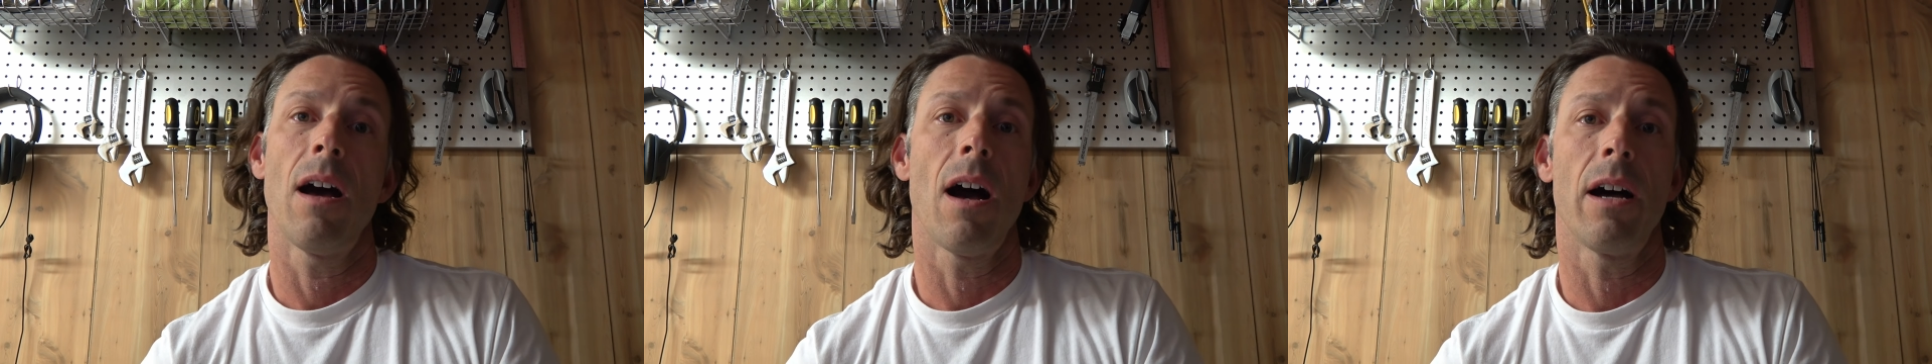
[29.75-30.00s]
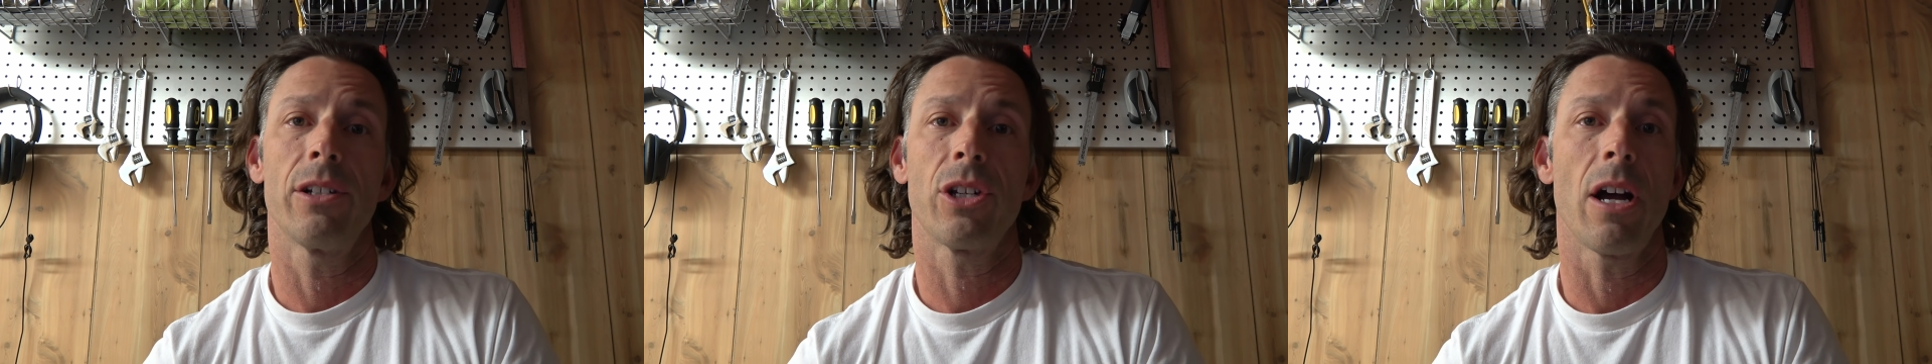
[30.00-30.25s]

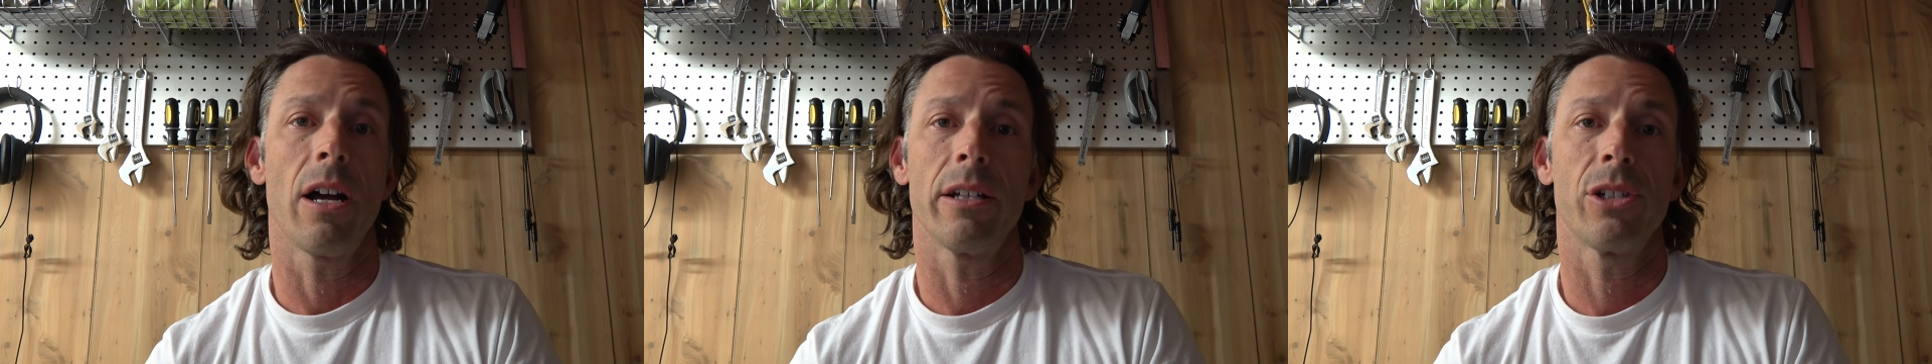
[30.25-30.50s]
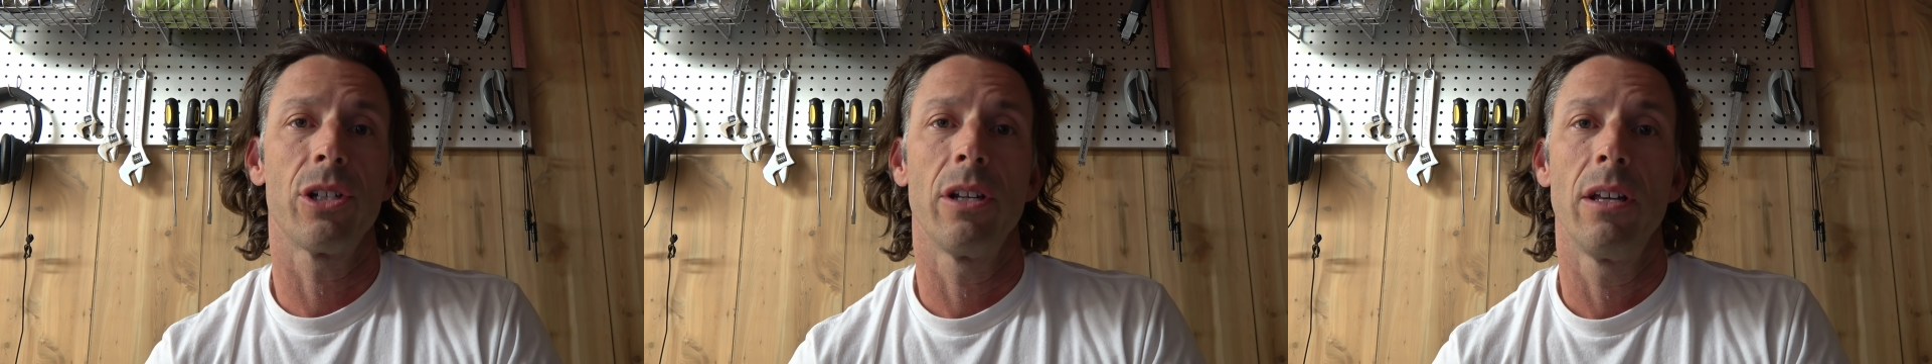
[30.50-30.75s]

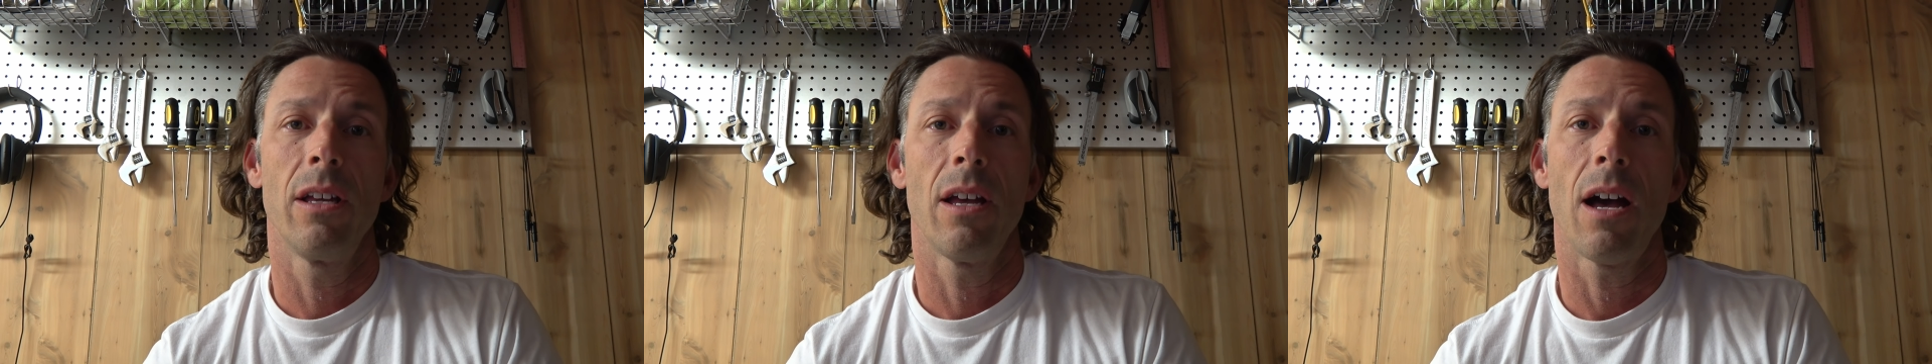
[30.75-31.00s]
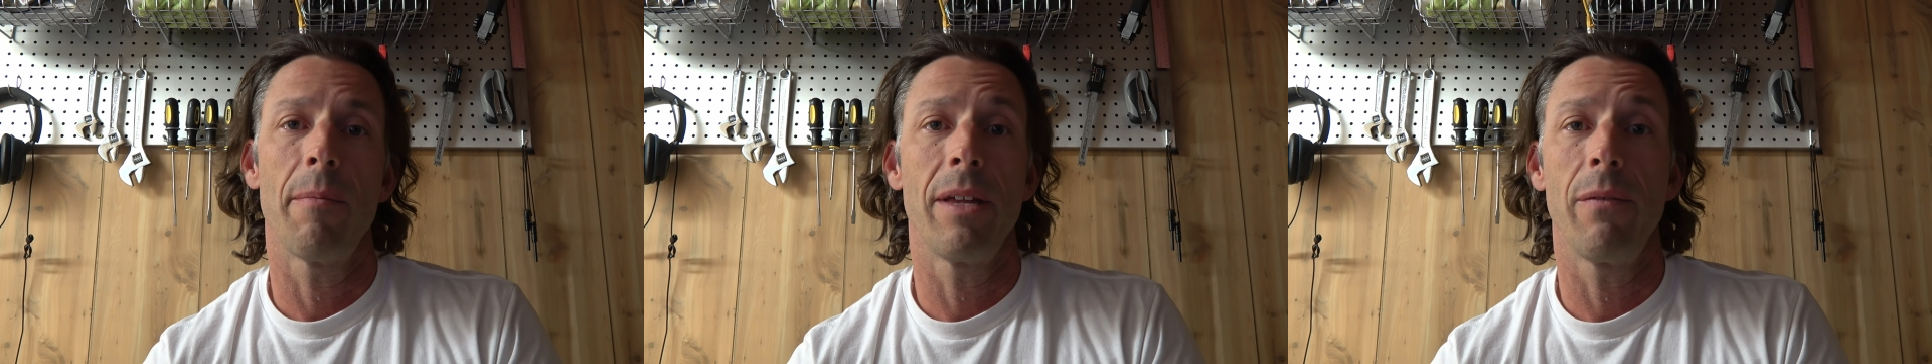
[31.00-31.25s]
Oshkosh.
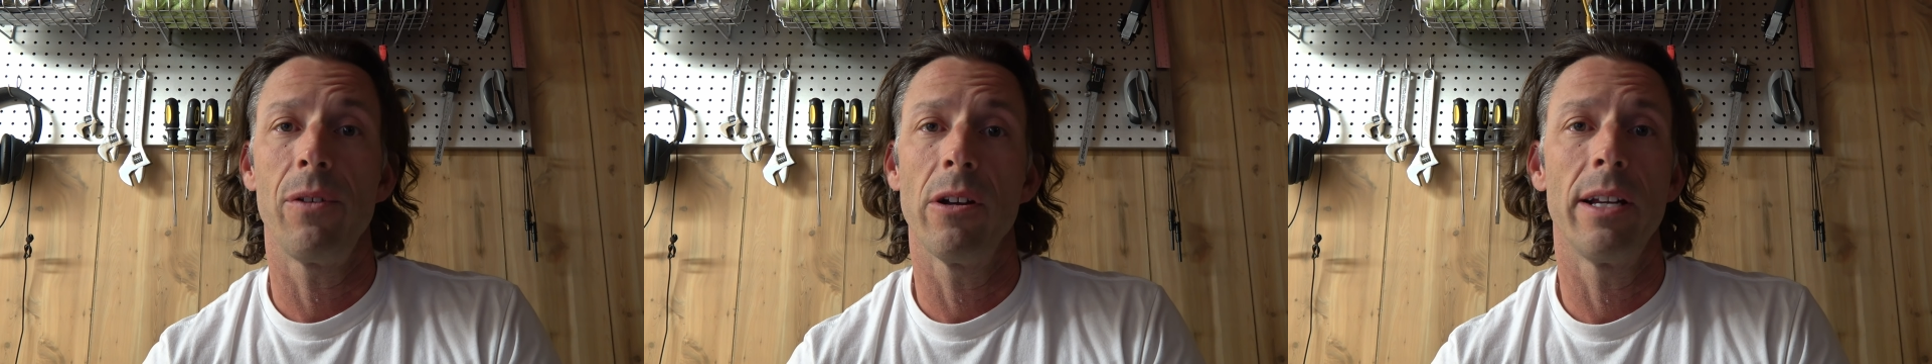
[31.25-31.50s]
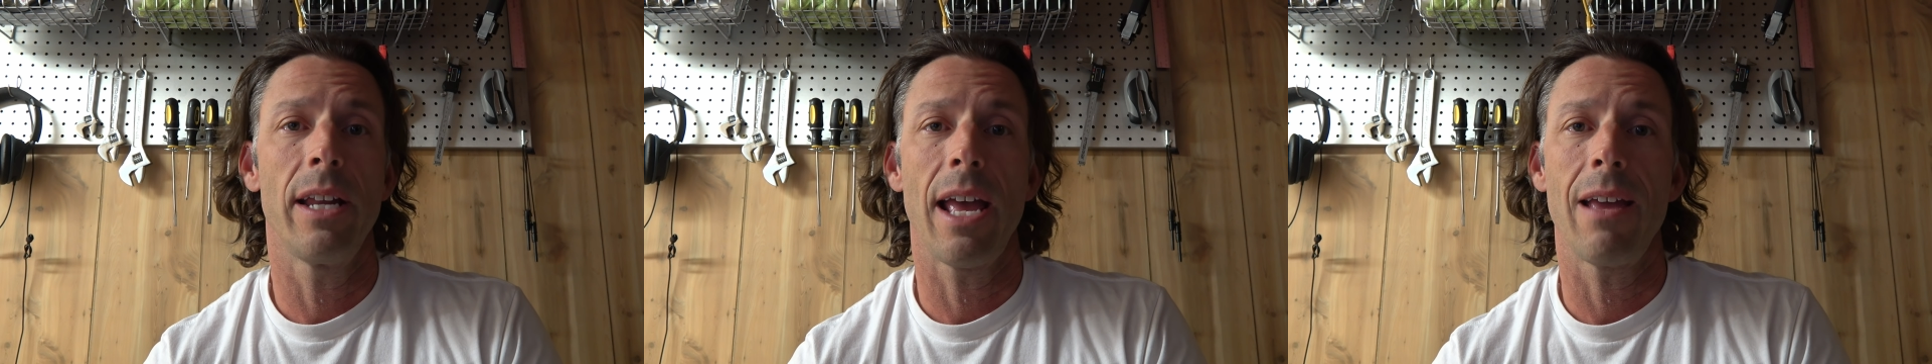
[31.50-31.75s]
I mean, if you're
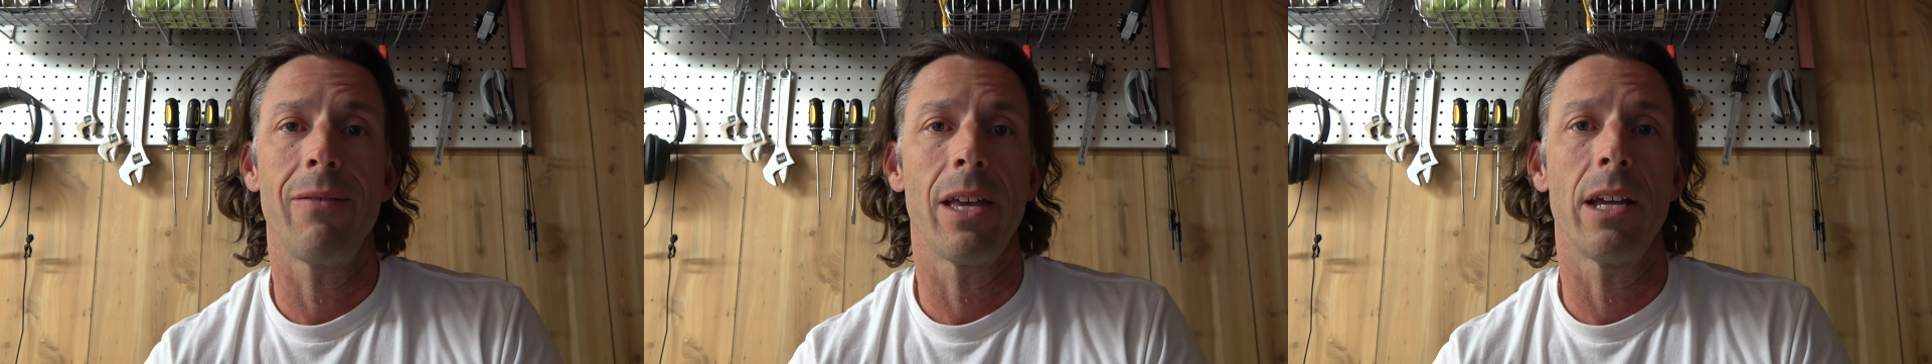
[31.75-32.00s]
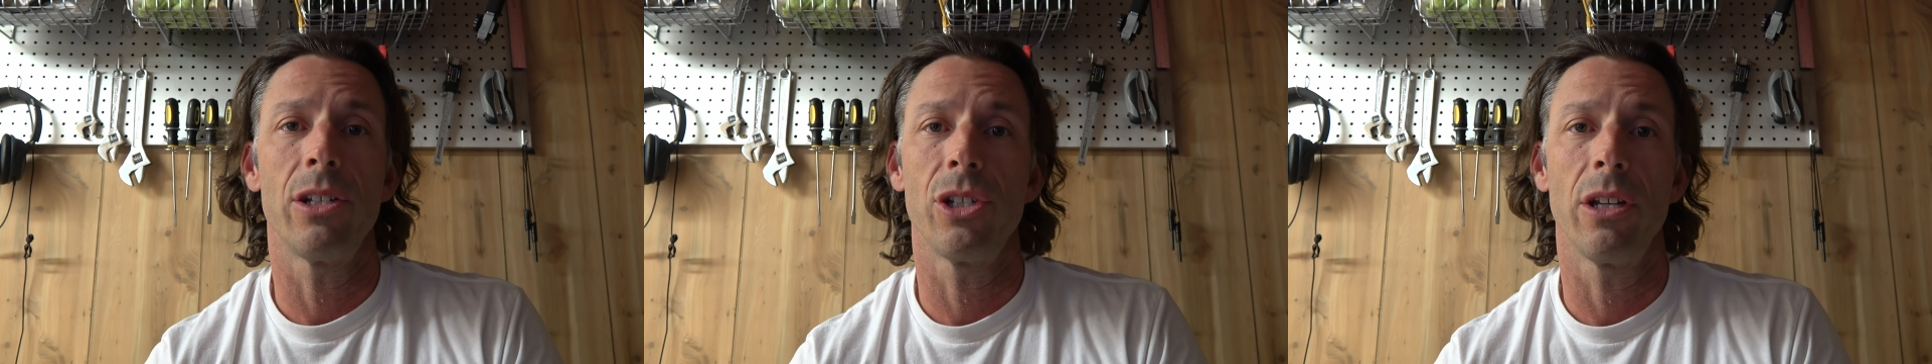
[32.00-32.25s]
into
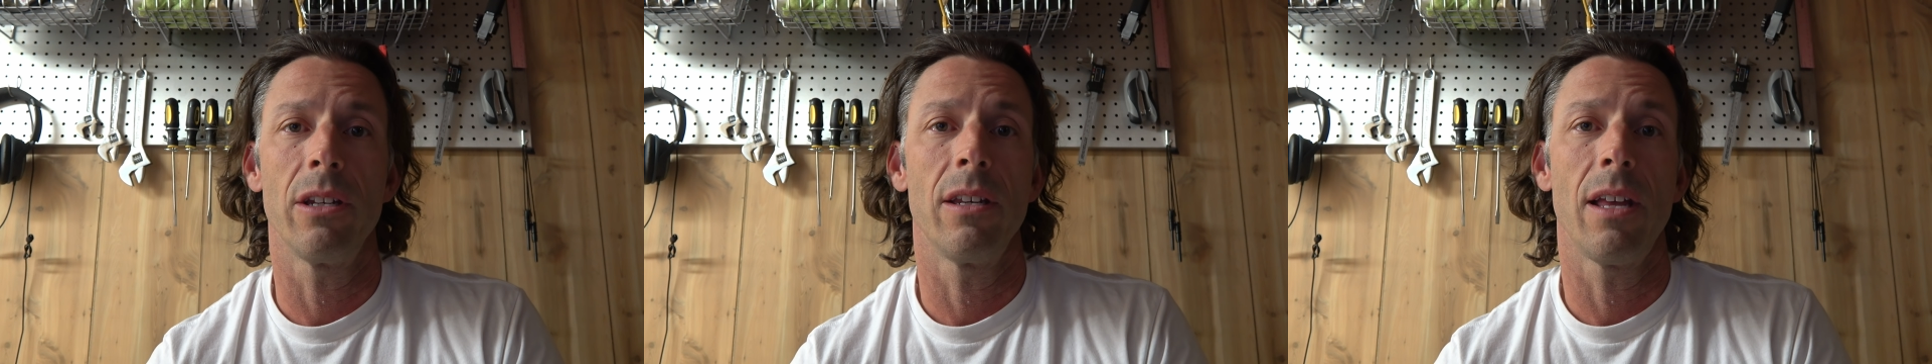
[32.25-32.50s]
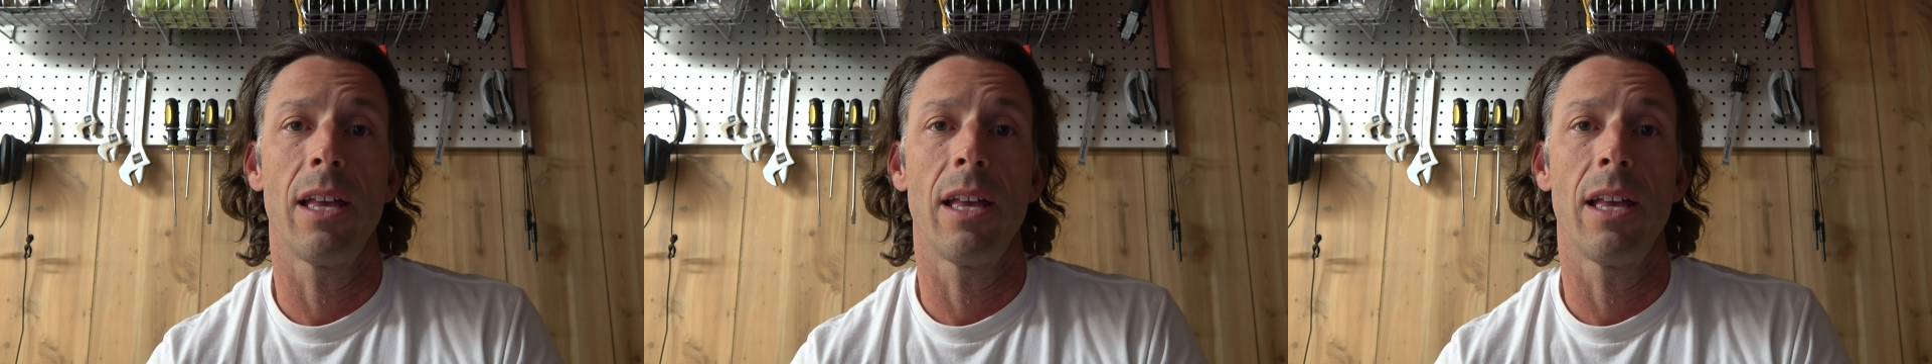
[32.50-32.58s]
aviation